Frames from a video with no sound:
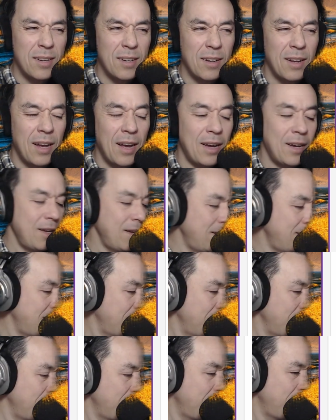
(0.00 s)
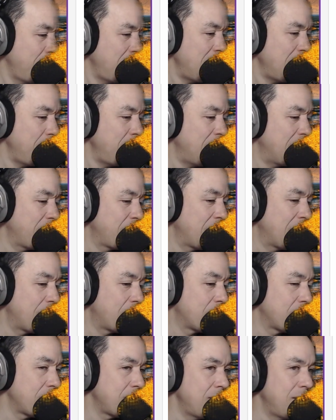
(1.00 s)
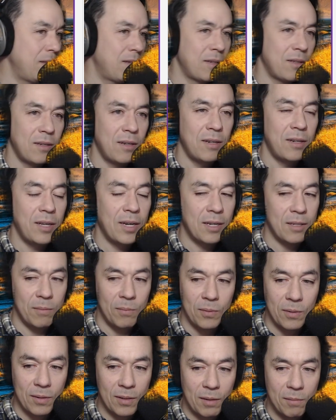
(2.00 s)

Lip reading: I maybe have never seen this in a textbook.